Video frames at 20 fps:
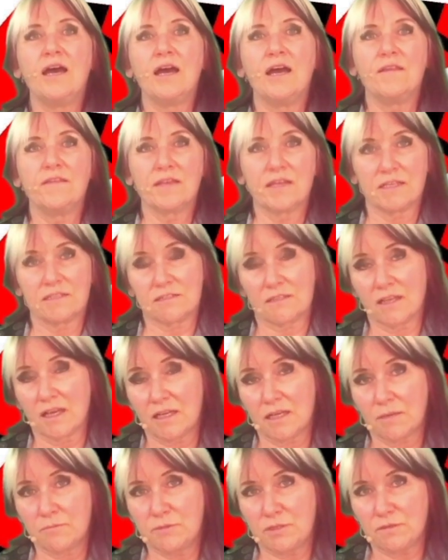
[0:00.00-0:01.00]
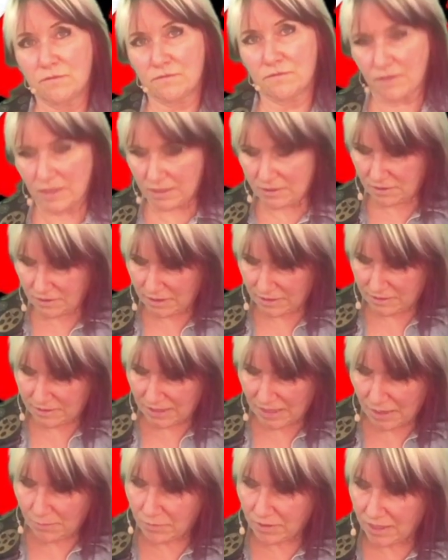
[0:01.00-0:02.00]
And then I slide up 2 frets and
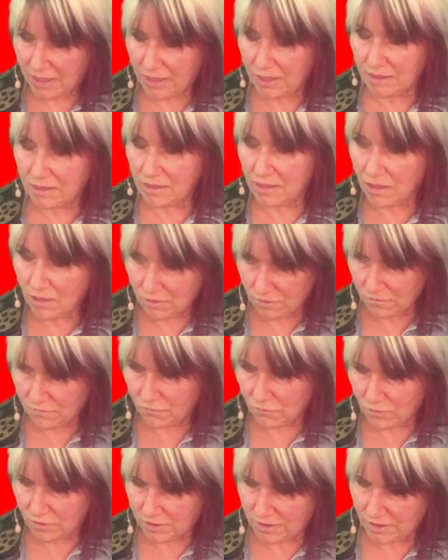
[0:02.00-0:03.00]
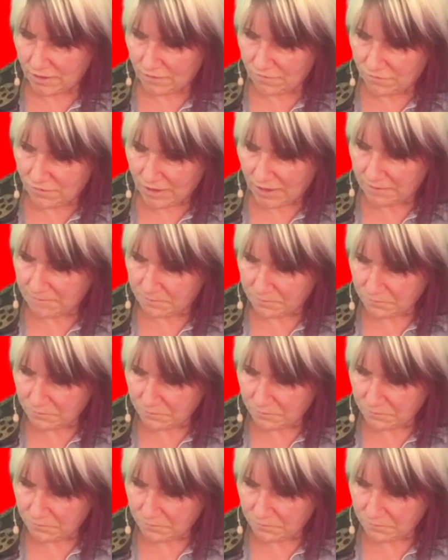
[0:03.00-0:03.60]
tap again on the 14th fret.